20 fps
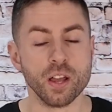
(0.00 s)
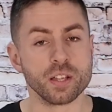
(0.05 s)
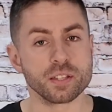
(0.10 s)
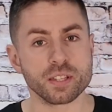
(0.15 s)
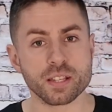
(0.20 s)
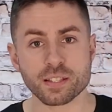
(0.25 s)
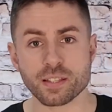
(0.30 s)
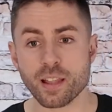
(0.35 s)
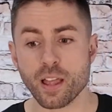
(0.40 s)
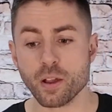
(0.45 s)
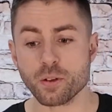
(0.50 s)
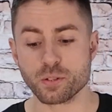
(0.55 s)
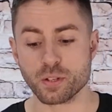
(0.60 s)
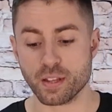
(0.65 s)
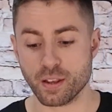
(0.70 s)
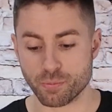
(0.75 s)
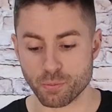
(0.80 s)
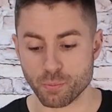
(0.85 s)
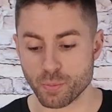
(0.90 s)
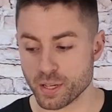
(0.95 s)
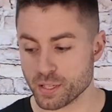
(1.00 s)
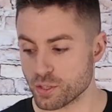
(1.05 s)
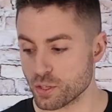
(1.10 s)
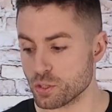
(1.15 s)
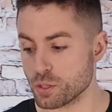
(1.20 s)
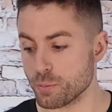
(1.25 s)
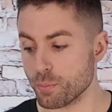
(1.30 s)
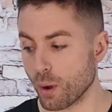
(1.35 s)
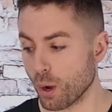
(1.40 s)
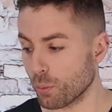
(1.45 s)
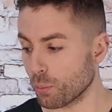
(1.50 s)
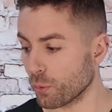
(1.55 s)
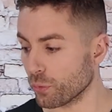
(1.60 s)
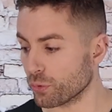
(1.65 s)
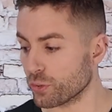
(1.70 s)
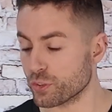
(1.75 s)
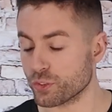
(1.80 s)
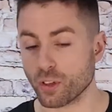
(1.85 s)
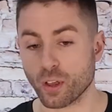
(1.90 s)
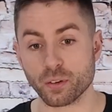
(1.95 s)
So there's loads of different reasons you might
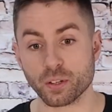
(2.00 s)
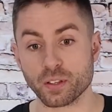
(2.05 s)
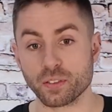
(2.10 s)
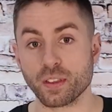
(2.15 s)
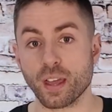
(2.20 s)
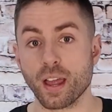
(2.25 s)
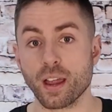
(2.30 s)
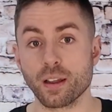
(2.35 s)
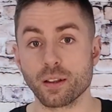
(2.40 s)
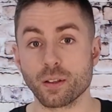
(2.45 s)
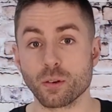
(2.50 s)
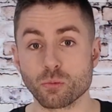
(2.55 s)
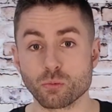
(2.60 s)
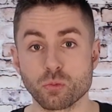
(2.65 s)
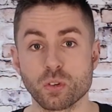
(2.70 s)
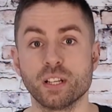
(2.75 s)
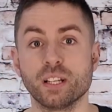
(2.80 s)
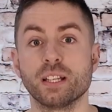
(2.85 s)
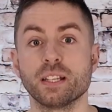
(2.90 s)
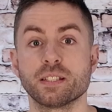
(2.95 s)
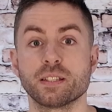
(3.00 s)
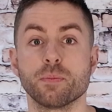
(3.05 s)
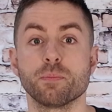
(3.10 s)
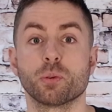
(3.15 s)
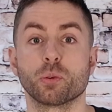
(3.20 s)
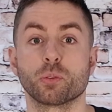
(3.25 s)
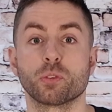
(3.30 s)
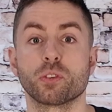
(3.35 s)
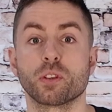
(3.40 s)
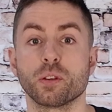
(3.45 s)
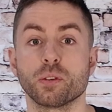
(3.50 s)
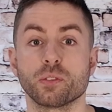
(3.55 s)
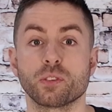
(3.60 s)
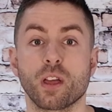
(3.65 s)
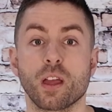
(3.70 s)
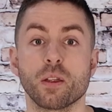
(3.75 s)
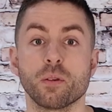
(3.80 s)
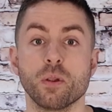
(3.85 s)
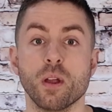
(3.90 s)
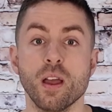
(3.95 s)
want to zone it down. Really simple to do
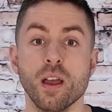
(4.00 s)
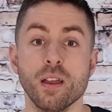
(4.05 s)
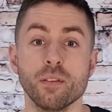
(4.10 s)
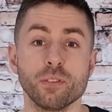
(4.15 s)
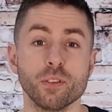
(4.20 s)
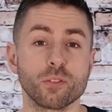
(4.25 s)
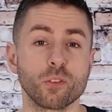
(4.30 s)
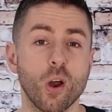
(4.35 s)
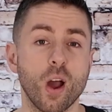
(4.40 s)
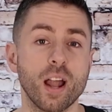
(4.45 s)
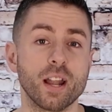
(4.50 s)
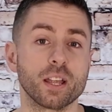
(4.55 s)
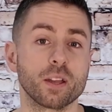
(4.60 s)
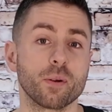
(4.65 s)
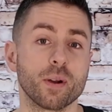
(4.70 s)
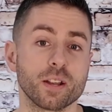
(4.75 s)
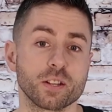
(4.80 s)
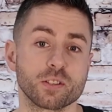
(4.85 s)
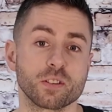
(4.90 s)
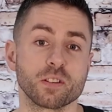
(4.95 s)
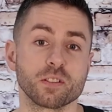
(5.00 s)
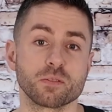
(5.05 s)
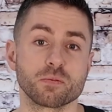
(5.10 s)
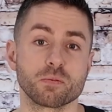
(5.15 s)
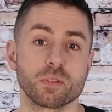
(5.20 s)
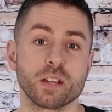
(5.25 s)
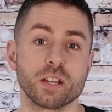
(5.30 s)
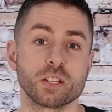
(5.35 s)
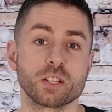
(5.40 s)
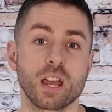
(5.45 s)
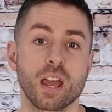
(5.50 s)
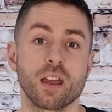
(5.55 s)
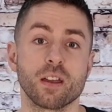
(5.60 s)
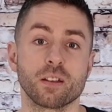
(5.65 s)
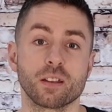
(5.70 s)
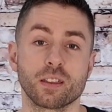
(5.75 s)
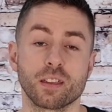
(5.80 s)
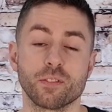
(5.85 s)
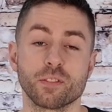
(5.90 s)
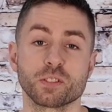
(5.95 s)
so. If you've got any questions, reach
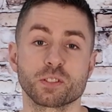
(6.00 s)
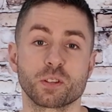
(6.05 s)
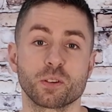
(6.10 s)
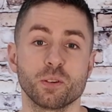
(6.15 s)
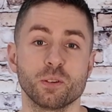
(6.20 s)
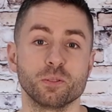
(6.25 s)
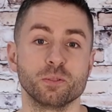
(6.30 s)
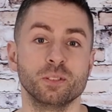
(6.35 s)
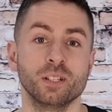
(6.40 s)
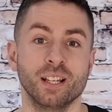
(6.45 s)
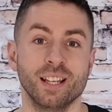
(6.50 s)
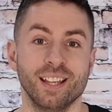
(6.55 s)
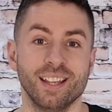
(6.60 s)
out, give us a call.